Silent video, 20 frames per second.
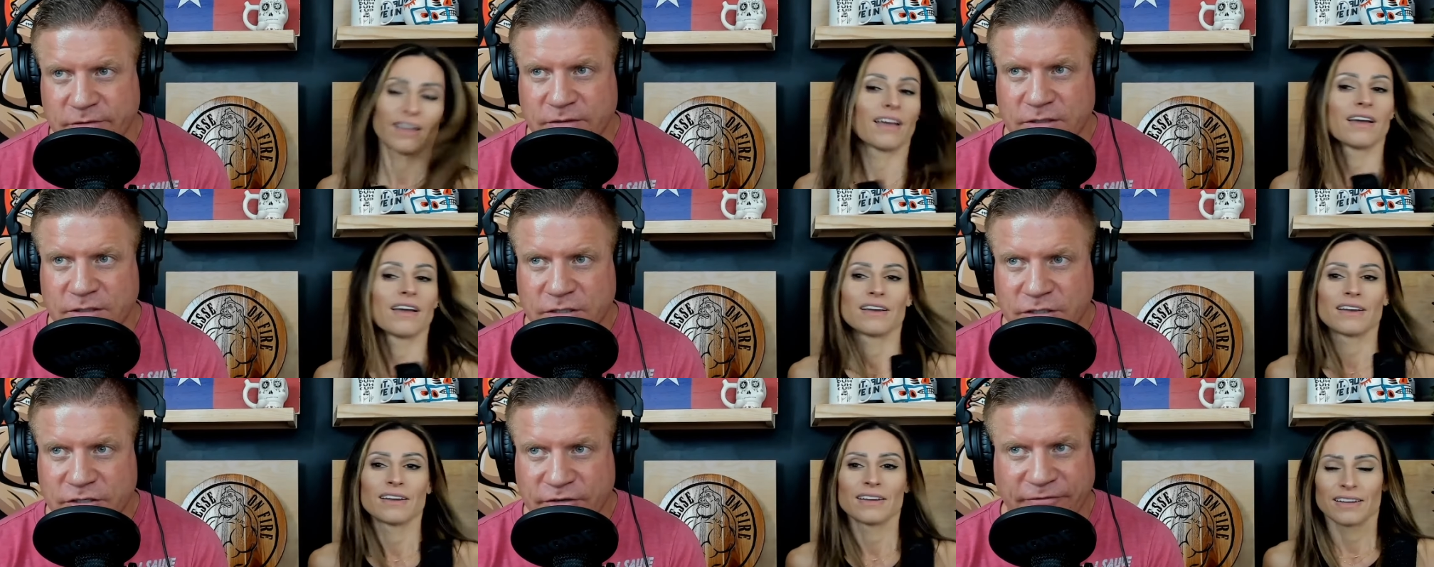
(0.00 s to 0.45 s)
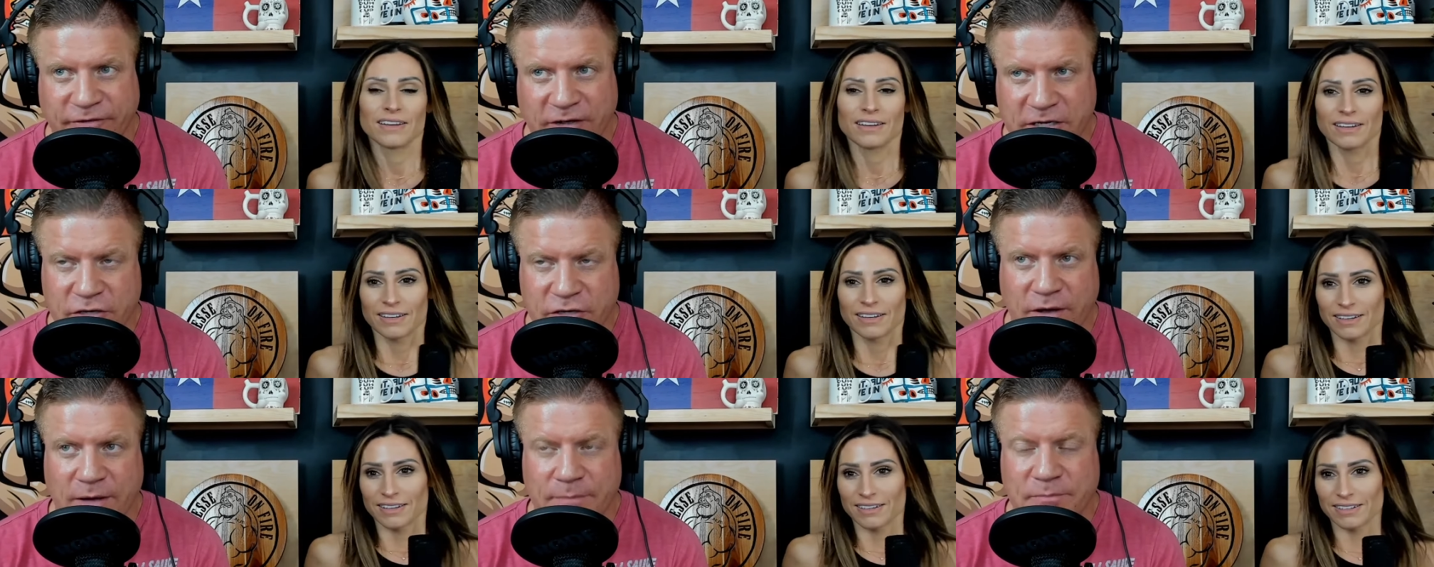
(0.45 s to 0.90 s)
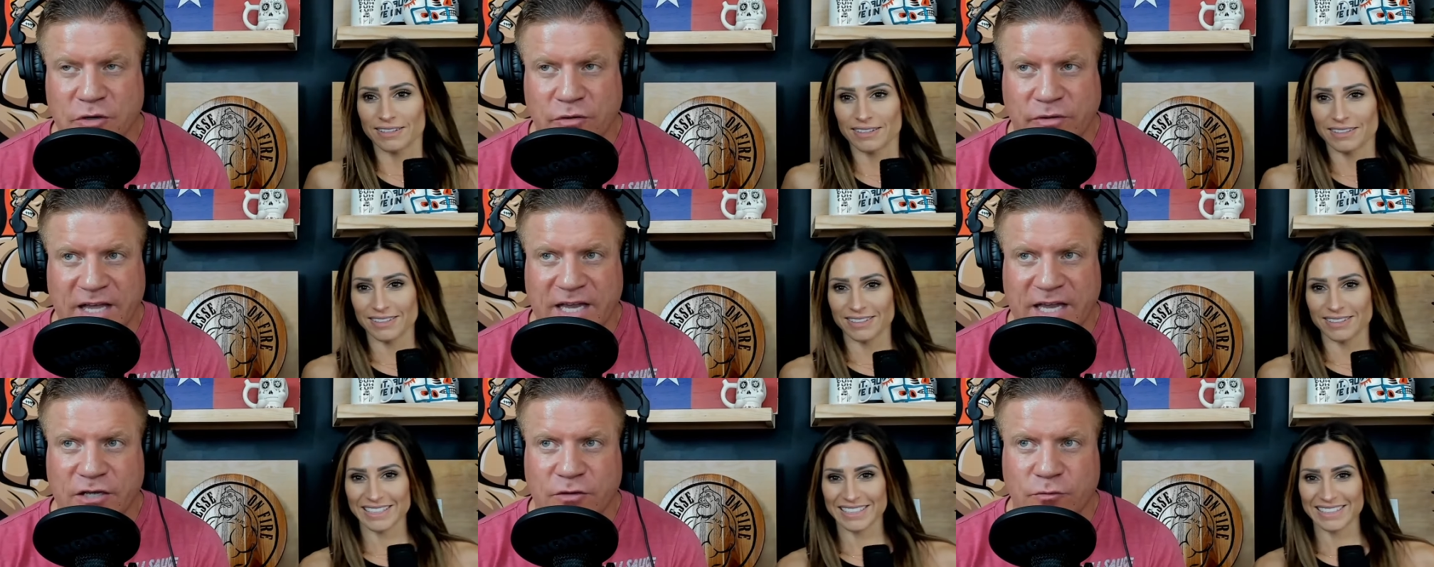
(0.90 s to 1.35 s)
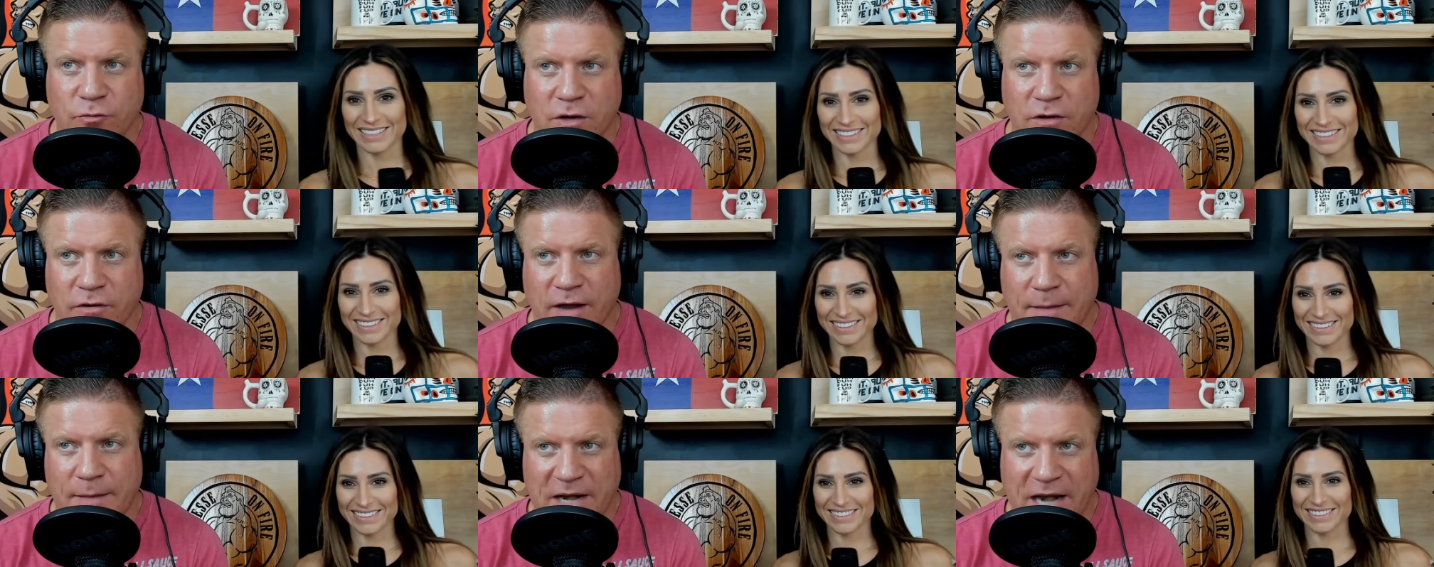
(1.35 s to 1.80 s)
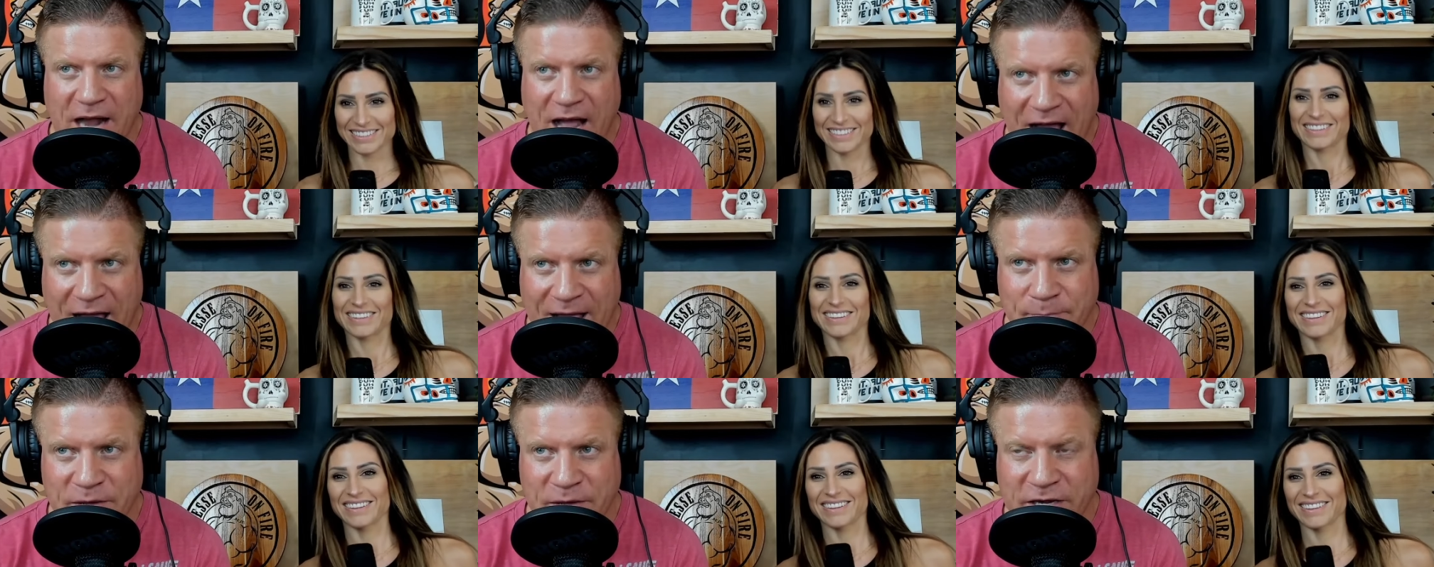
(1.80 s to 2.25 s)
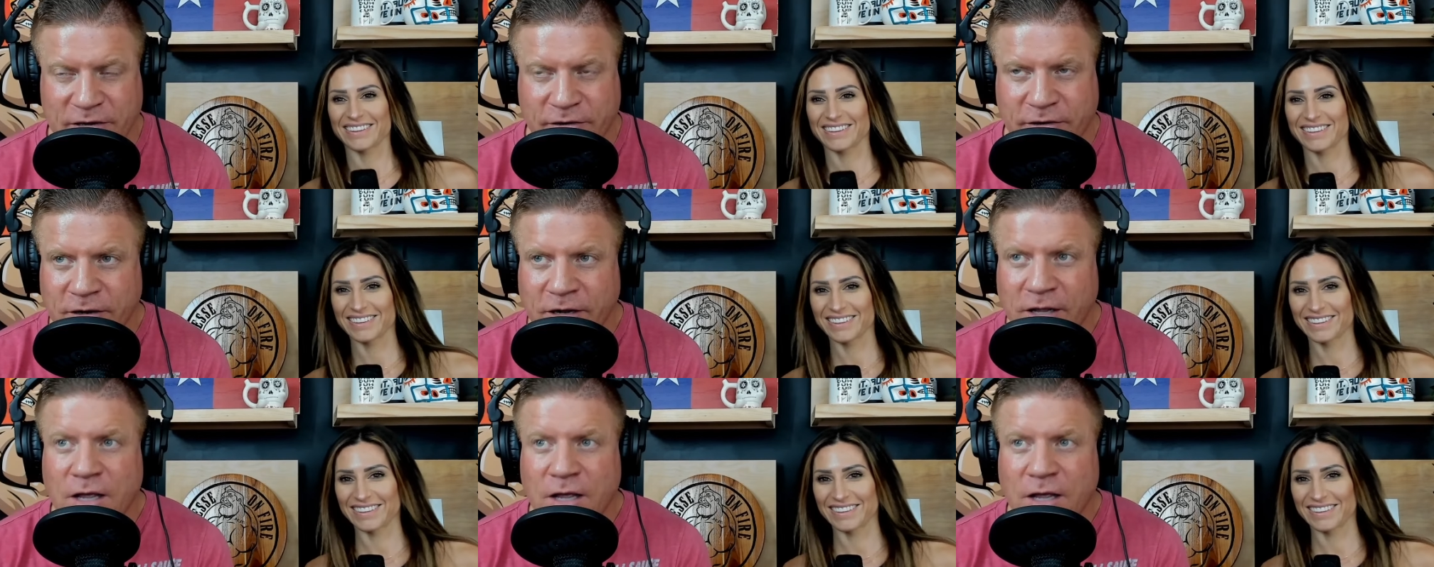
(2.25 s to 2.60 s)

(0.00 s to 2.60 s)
Speaker 1: She'll fuck you up. You think you won't? I mean, I beat her,